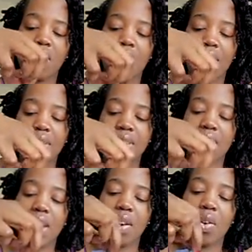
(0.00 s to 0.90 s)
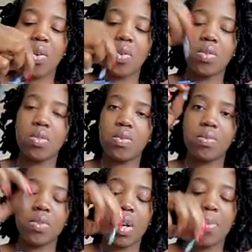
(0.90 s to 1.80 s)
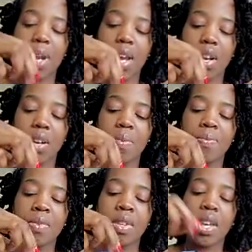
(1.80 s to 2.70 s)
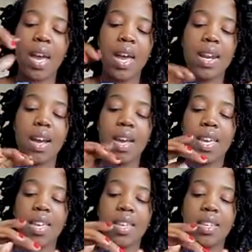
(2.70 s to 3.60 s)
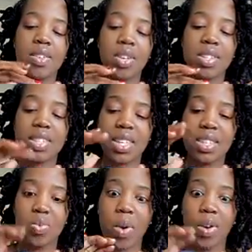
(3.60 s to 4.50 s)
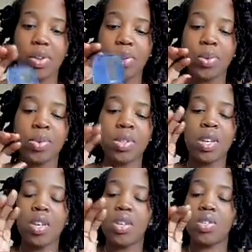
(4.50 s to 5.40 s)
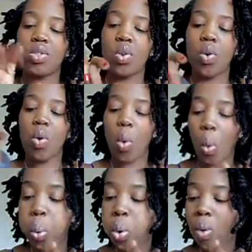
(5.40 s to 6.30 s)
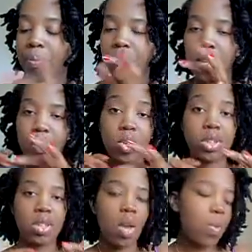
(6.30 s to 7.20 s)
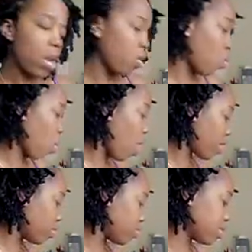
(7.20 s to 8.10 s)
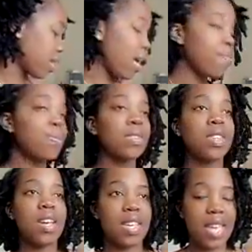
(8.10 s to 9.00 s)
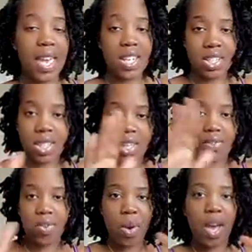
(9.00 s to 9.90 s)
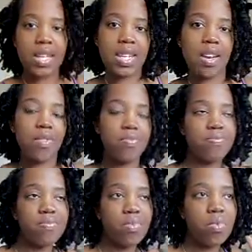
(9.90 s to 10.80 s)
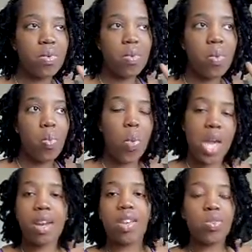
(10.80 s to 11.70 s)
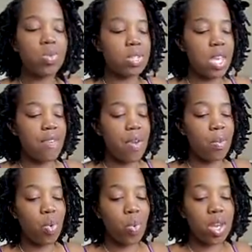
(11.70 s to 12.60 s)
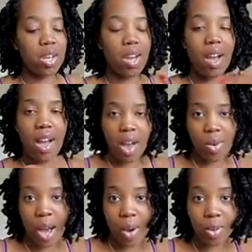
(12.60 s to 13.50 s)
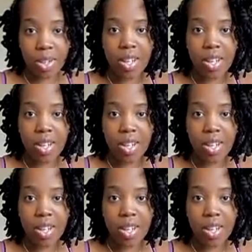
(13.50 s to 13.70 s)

Obviously the little applier. And you can see it's well used. So most of the time when I go out, I use that. Again, just to give you an idea of when I use it, if I'm going out,